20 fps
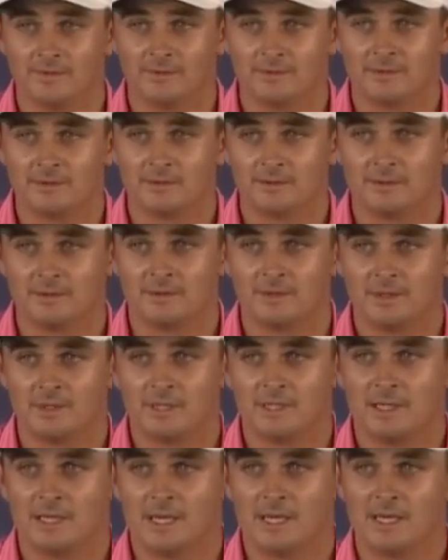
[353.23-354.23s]
Who's your
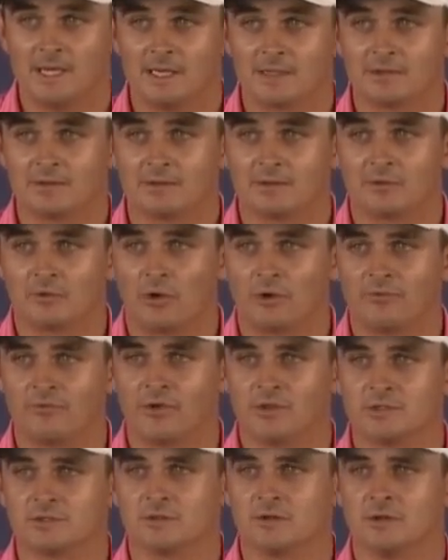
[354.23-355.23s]
coach? Uh, sorry. Uh, Grant
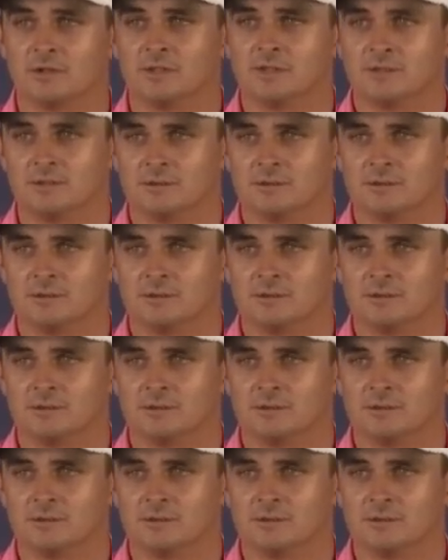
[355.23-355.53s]
Veenstra.